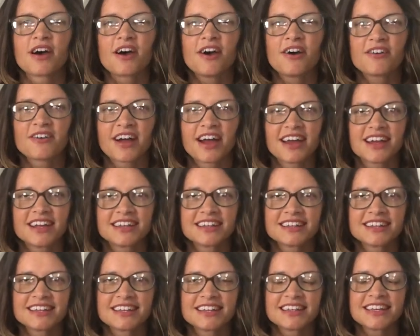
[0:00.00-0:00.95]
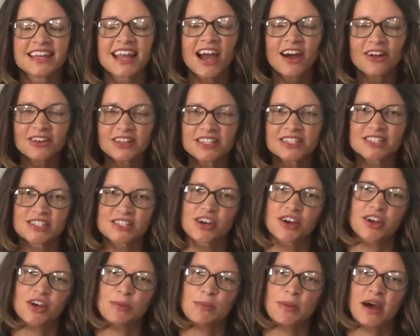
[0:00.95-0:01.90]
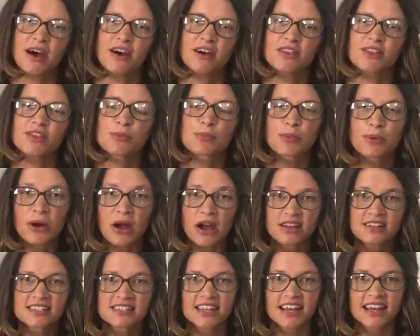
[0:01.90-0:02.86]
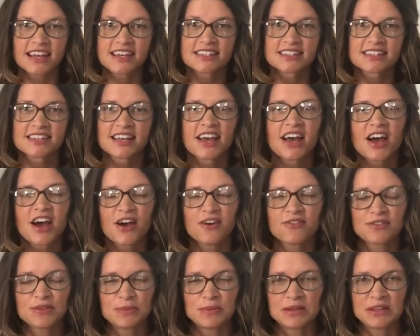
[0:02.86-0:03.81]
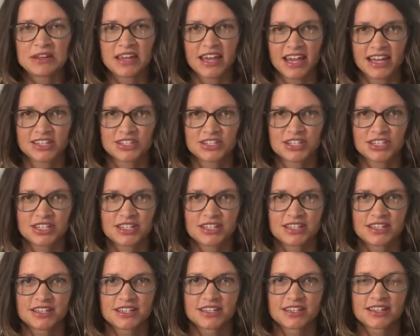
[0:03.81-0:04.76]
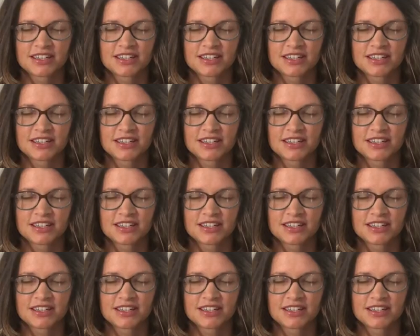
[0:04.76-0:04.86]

All right, now let's talk about the process of communication.